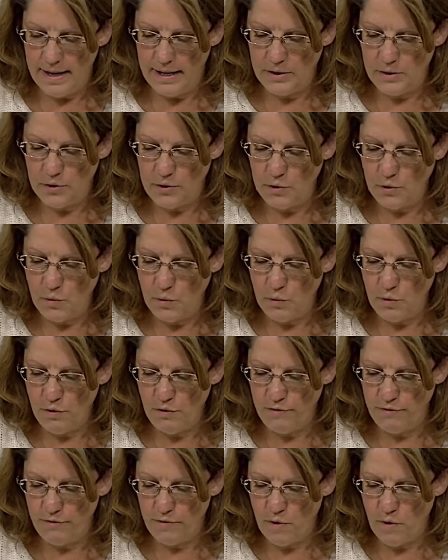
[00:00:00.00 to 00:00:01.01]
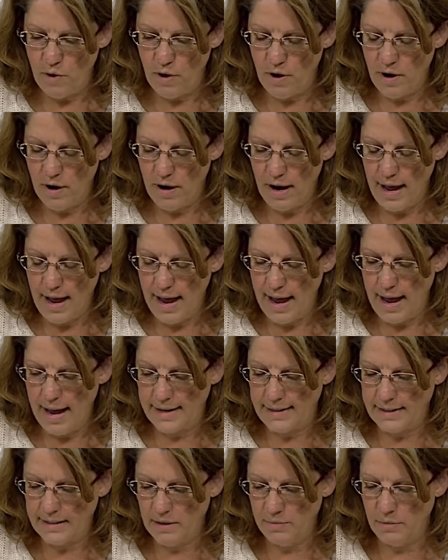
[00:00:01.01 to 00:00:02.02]
in school for
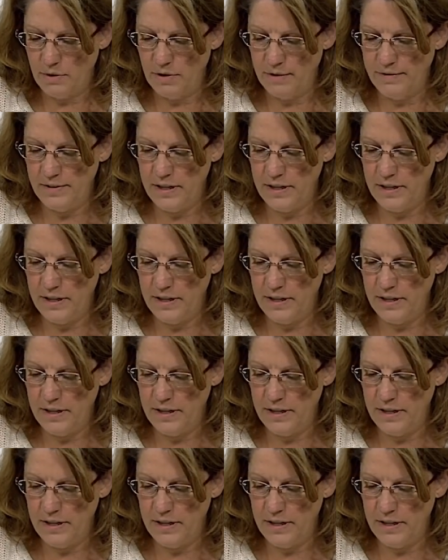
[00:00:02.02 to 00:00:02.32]
X number of